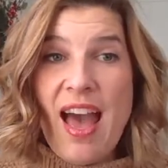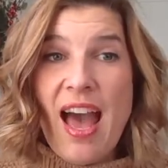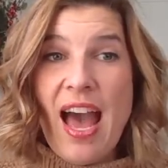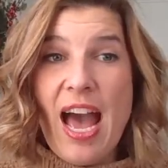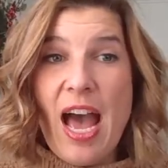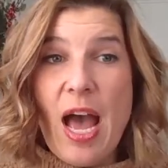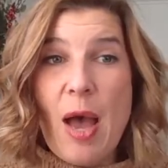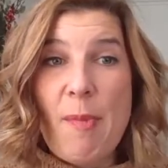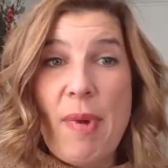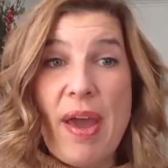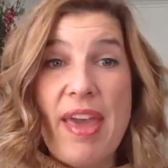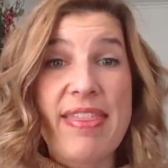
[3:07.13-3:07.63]

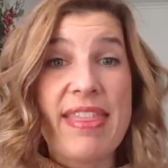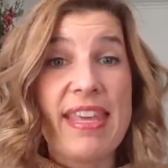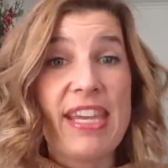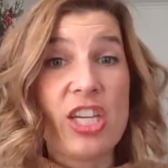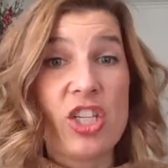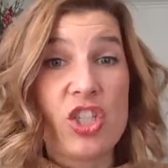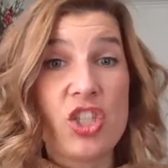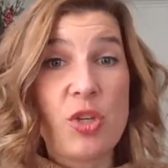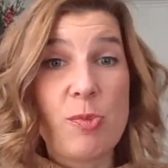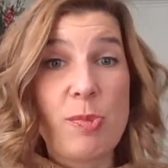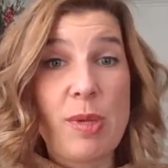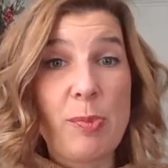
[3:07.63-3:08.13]
I think
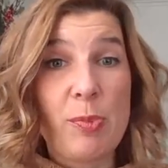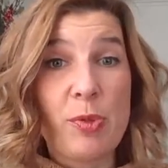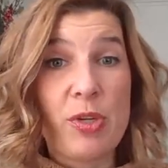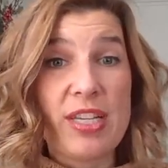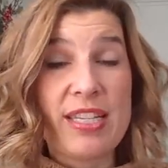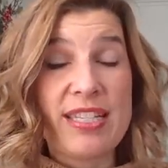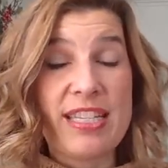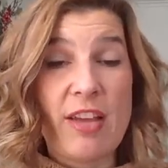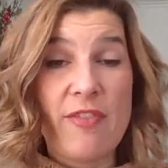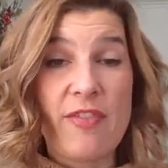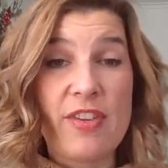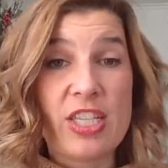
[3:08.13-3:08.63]
it should be pretty
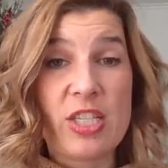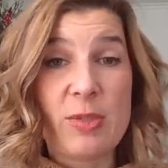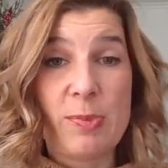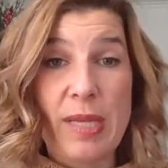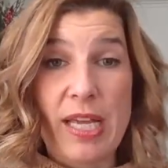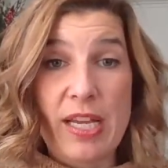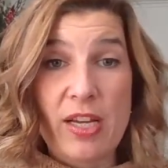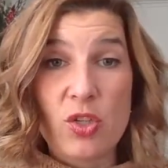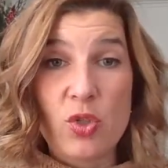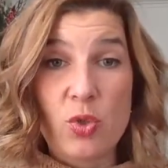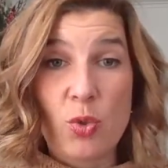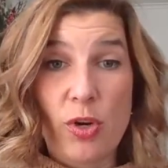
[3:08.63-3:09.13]

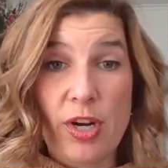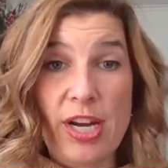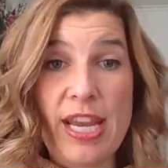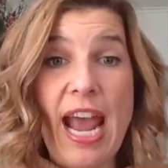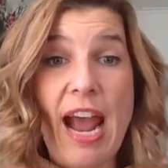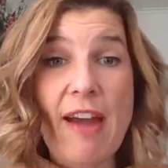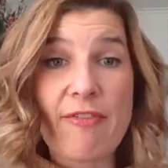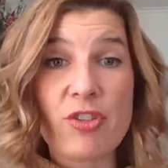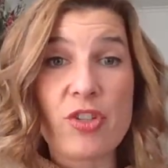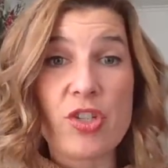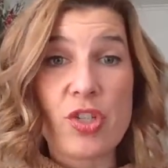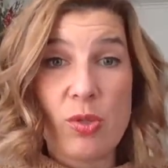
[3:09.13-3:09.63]
self-explanatory
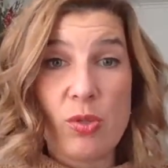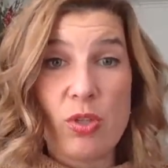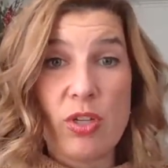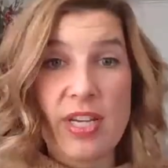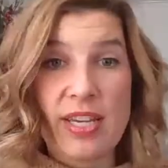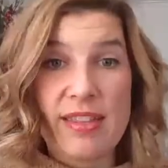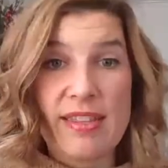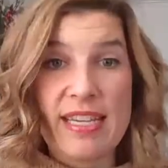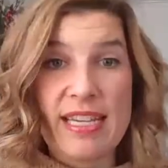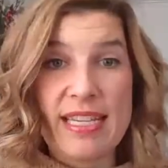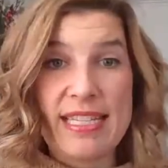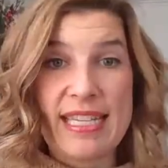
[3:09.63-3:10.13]
after you look
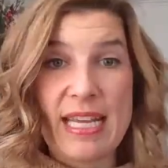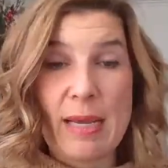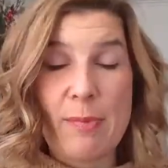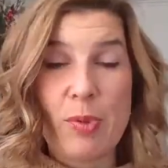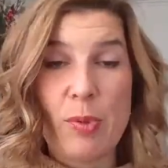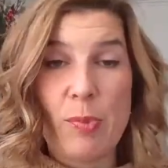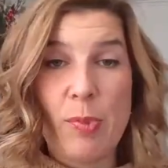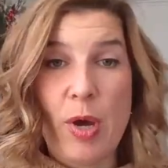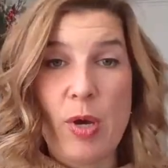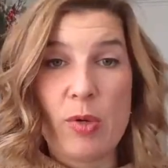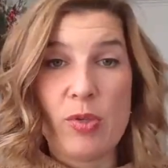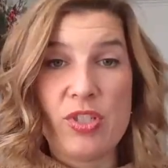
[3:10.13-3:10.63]
at the
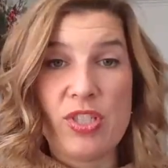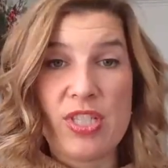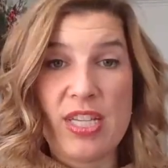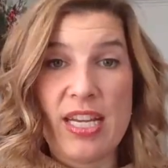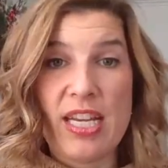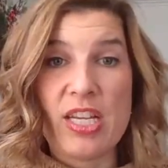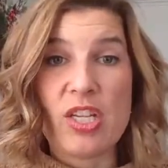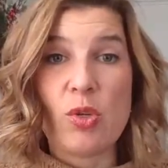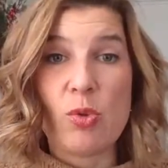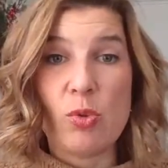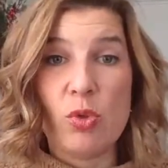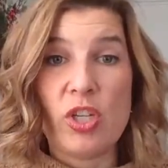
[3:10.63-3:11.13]
example
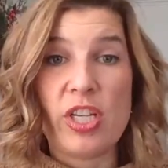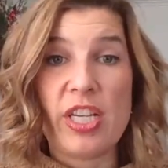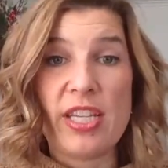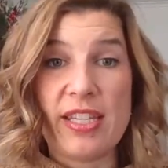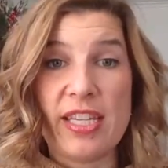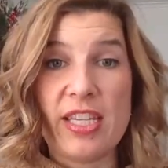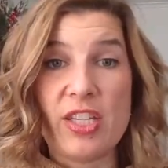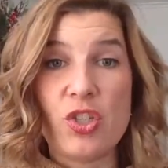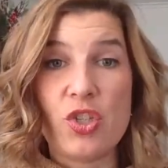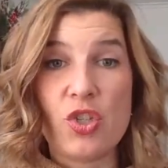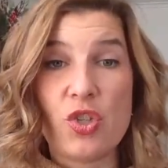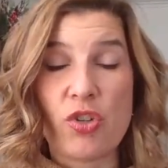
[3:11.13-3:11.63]
posted and you look at
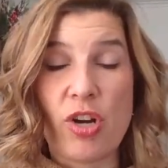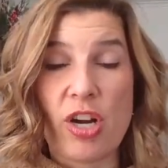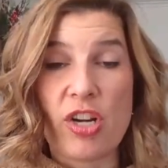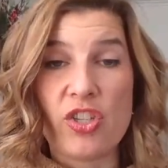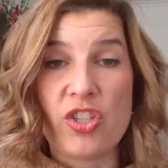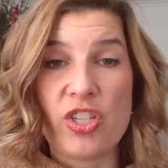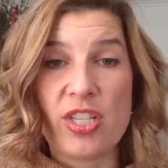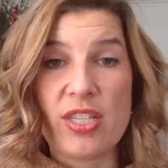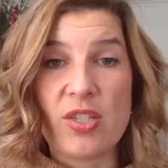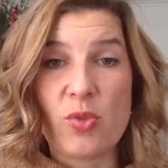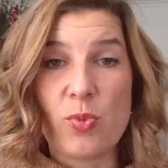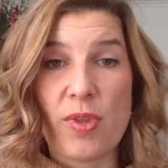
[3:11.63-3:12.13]
the
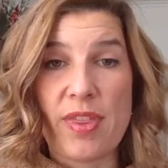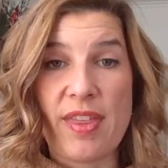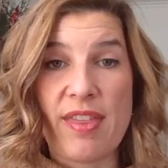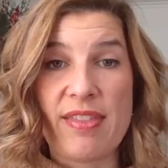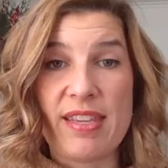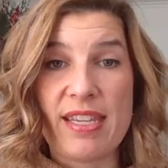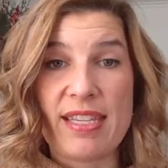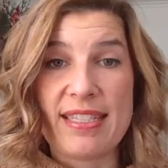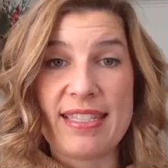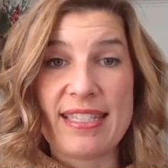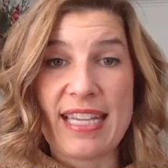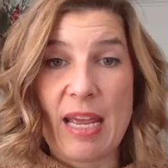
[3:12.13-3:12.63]
instructions within
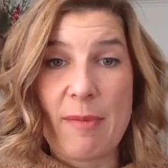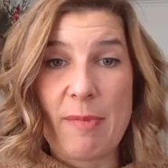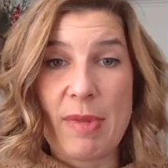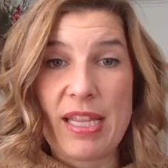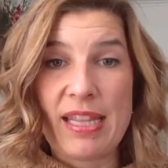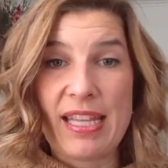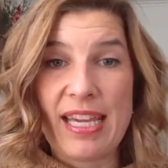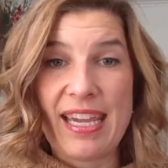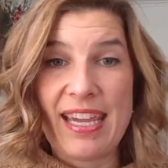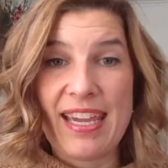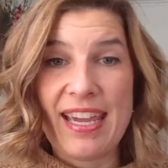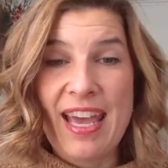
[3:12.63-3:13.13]
the
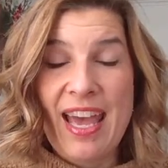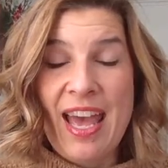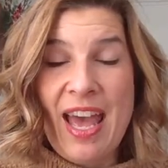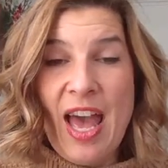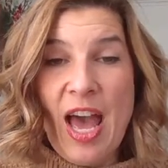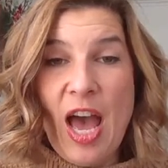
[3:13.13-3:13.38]
assignment link.